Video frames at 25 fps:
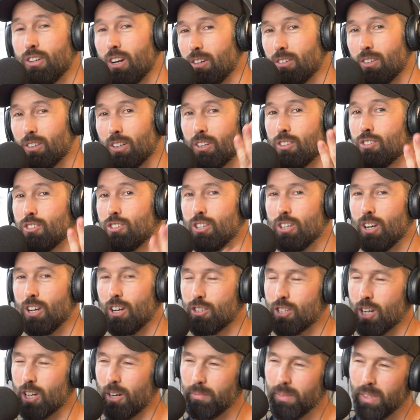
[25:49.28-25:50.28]
not a judo
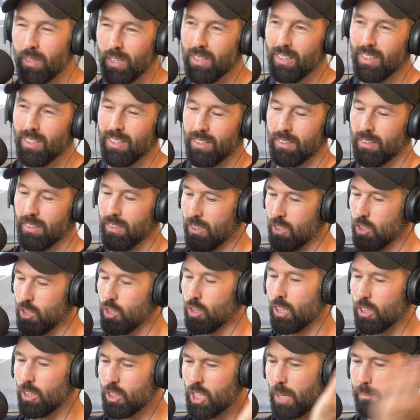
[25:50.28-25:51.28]
chop. Oh. Judo
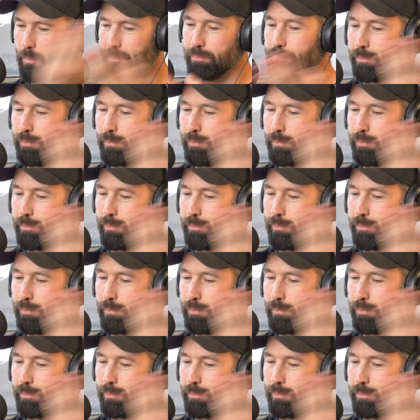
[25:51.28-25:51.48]
chop.